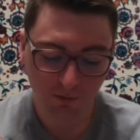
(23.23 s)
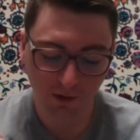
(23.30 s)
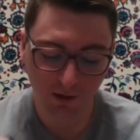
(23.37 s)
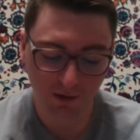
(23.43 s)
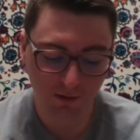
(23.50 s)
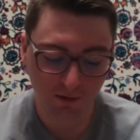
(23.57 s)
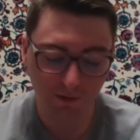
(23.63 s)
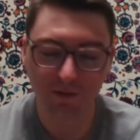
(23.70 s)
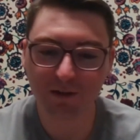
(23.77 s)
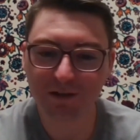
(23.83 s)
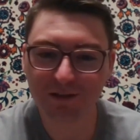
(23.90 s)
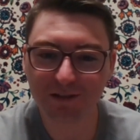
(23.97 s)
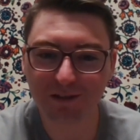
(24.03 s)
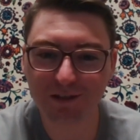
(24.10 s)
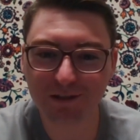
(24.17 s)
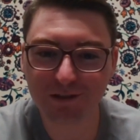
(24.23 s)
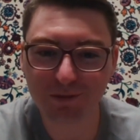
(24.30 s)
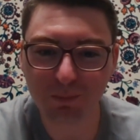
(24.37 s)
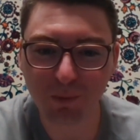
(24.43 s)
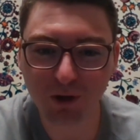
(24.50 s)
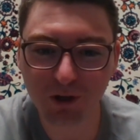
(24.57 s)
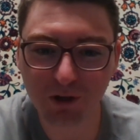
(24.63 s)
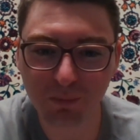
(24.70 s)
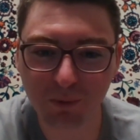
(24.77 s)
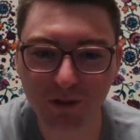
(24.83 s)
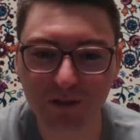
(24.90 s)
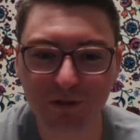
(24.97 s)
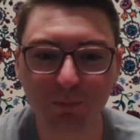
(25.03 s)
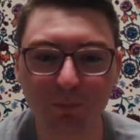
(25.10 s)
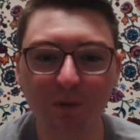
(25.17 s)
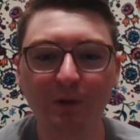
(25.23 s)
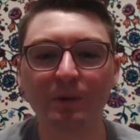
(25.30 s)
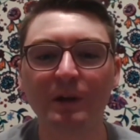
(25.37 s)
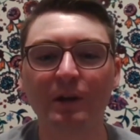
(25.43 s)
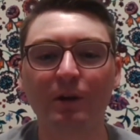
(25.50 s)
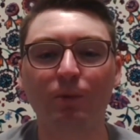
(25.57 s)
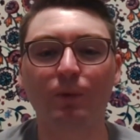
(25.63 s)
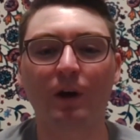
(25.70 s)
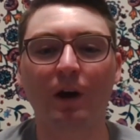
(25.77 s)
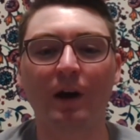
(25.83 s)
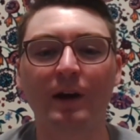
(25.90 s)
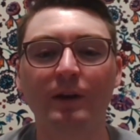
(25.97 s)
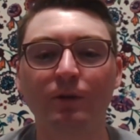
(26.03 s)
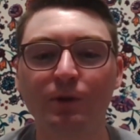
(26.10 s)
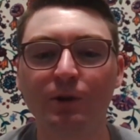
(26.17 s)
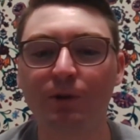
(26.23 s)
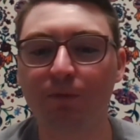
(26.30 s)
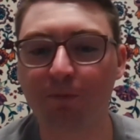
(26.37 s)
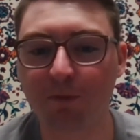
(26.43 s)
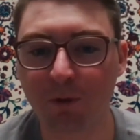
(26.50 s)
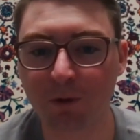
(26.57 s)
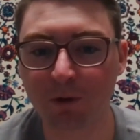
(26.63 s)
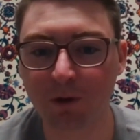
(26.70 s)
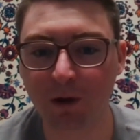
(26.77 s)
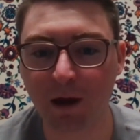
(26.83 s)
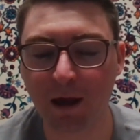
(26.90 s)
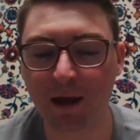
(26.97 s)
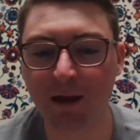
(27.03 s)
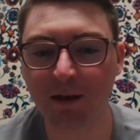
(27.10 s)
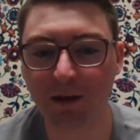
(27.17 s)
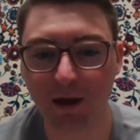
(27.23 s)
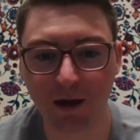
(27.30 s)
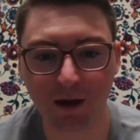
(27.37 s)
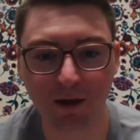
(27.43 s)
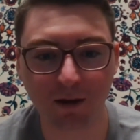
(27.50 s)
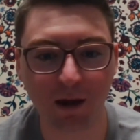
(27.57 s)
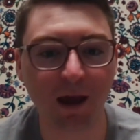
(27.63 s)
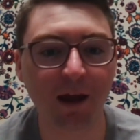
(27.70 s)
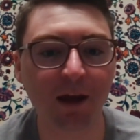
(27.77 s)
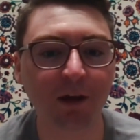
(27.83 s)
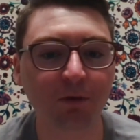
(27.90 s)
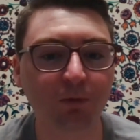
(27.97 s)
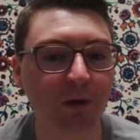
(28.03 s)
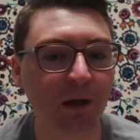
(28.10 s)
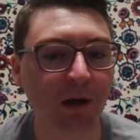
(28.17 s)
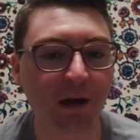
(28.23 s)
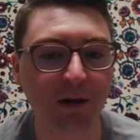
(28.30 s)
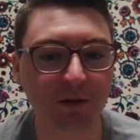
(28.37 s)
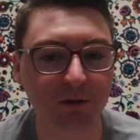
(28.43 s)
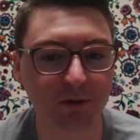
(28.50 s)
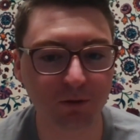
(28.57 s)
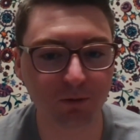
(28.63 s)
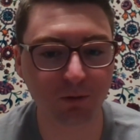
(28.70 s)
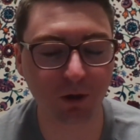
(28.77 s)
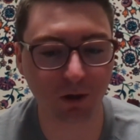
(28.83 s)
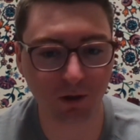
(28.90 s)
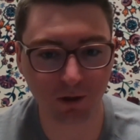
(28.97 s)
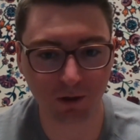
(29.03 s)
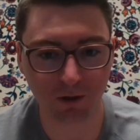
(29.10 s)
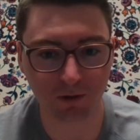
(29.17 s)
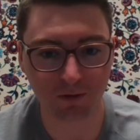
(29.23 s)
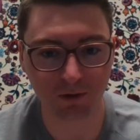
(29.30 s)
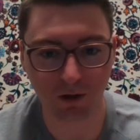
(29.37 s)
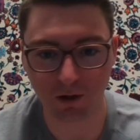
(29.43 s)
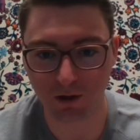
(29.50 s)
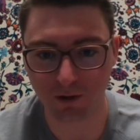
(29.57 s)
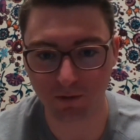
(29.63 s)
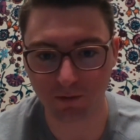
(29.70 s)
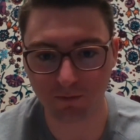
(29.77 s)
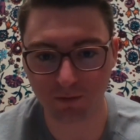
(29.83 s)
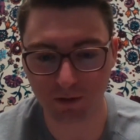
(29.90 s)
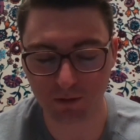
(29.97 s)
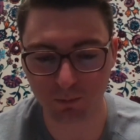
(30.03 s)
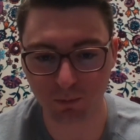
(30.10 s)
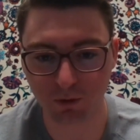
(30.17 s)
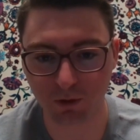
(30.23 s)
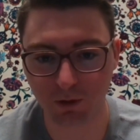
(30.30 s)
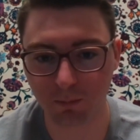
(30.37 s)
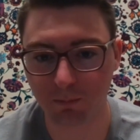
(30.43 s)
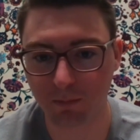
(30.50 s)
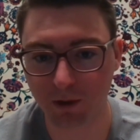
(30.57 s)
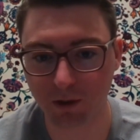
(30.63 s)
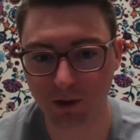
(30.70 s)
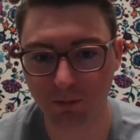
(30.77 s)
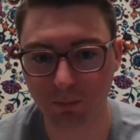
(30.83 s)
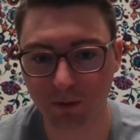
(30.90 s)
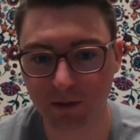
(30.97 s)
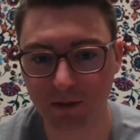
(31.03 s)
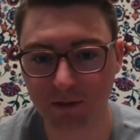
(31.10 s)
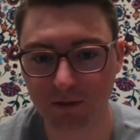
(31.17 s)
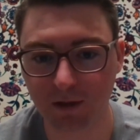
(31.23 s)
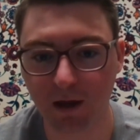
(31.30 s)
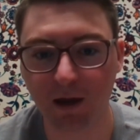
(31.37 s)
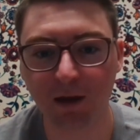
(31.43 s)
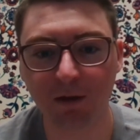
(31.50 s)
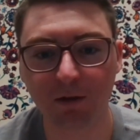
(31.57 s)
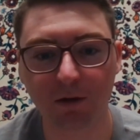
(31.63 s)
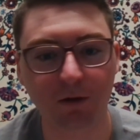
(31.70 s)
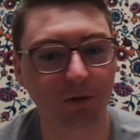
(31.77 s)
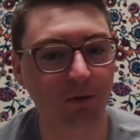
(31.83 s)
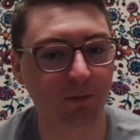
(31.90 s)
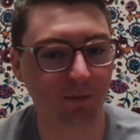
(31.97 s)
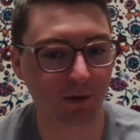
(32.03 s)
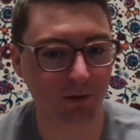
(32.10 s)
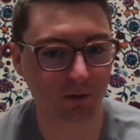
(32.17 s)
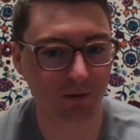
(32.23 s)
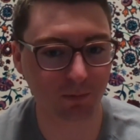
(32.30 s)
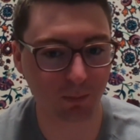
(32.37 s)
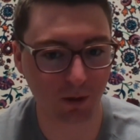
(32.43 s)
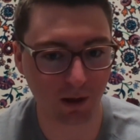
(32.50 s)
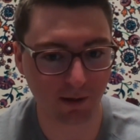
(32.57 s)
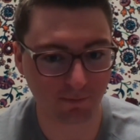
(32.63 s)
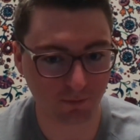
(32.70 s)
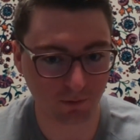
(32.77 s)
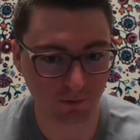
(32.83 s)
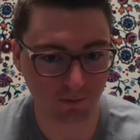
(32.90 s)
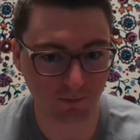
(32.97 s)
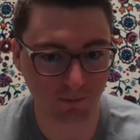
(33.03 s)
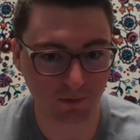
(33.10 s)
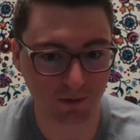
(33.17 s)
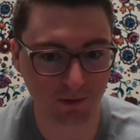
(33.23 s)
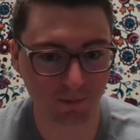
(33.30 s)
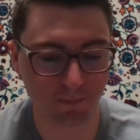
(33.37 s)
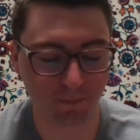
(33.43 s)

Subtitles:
And this is Marketplace Midweek, where I look for and at and react to cars on the Facebook Marketplace and other various platforms.